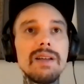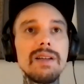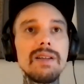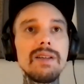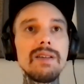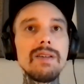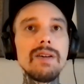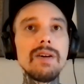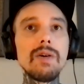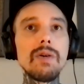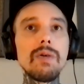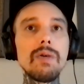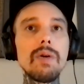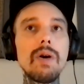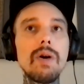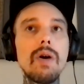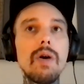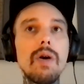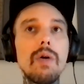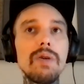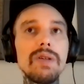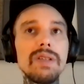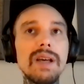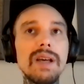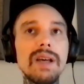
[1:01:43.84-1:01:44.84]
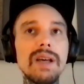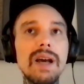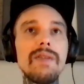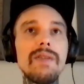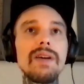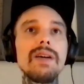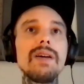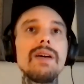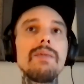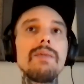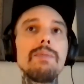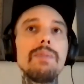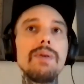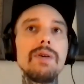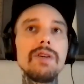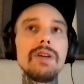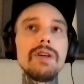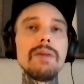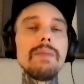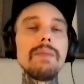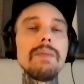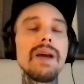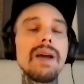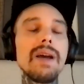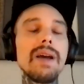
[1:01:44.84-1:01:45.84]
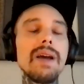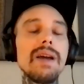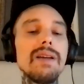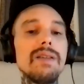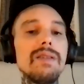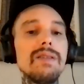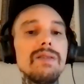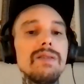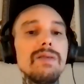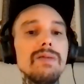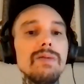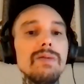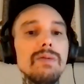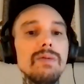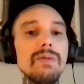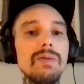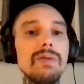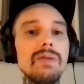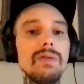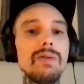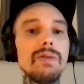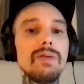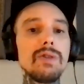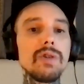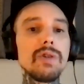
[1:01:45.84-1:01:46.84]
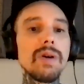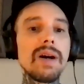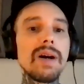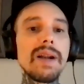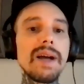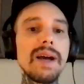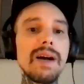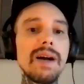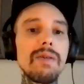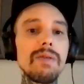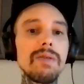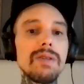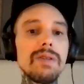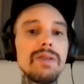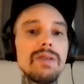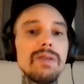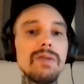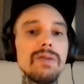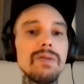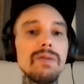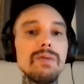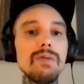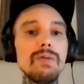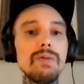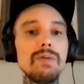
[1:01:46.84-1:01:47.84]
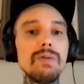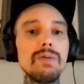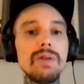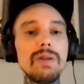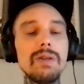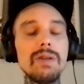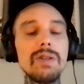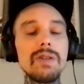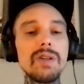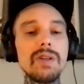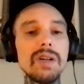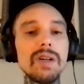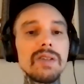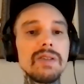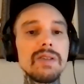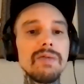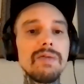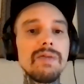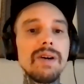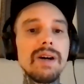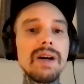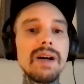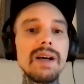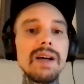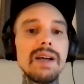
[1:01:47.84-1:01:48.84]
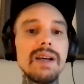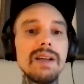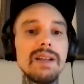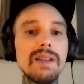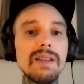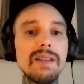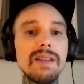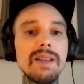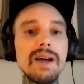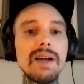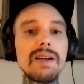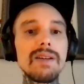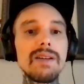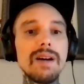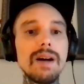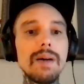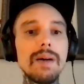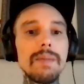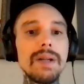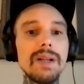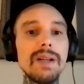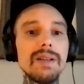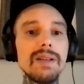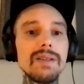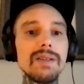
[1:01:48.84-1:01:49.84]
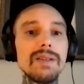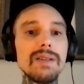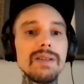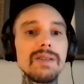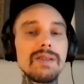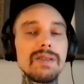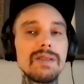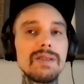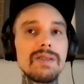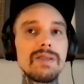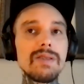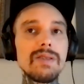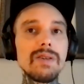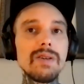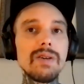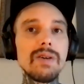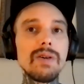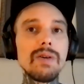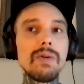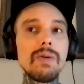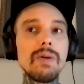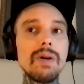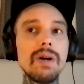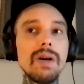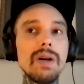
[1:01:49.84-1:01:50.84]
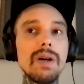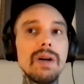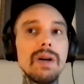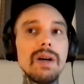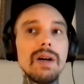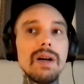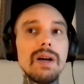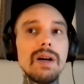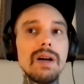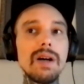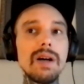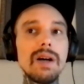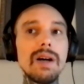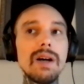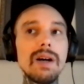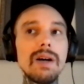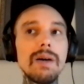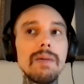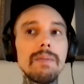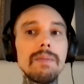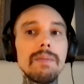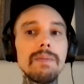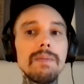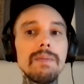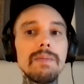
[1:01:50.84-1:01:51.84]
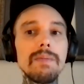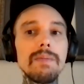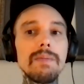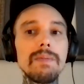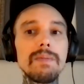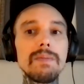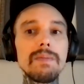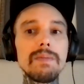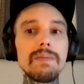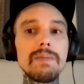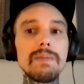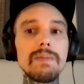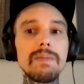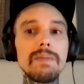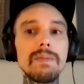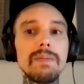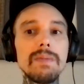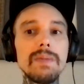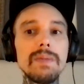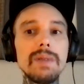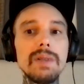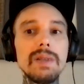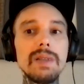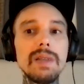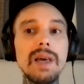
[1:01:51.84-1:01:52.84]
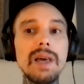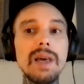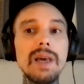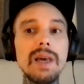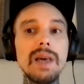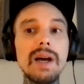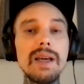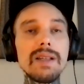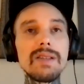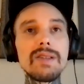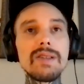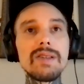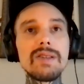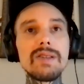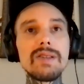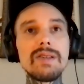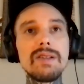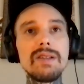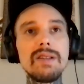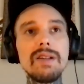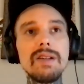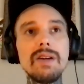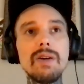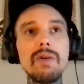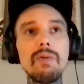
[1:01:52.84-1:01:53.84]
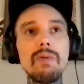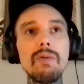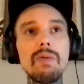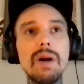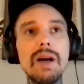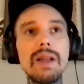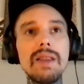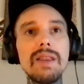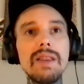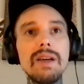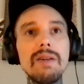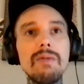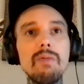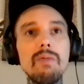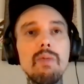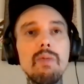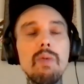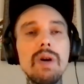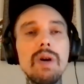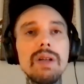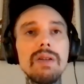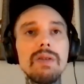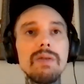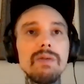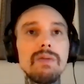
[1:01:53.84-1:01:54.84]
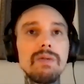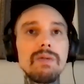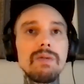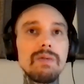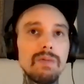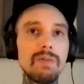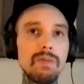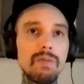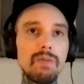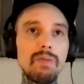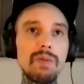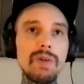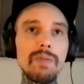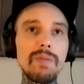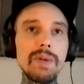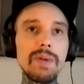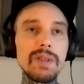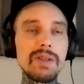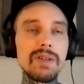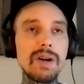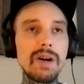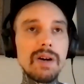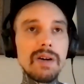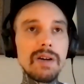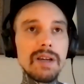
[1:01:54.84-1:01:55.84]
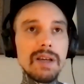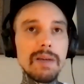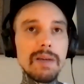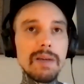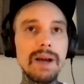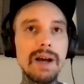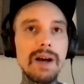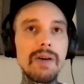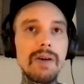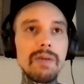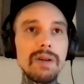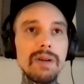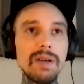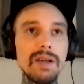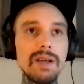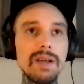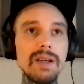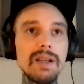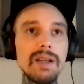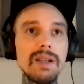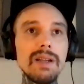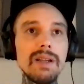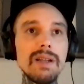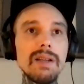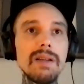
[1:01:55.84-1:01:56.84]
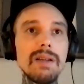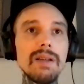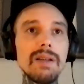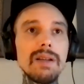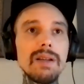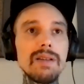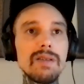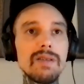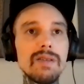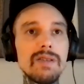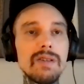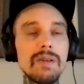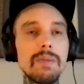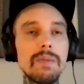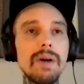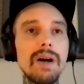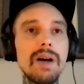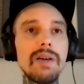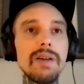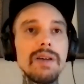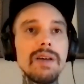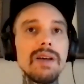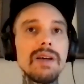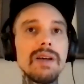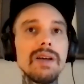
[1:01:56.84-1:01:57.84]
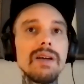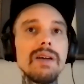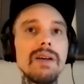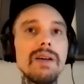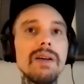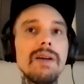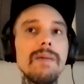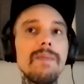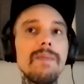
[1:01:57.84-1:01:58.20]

you know always having a boogeyman to to trot out to to justify that dominance. So, um, yeah, it's you know I think what we've been talking about in Somalia,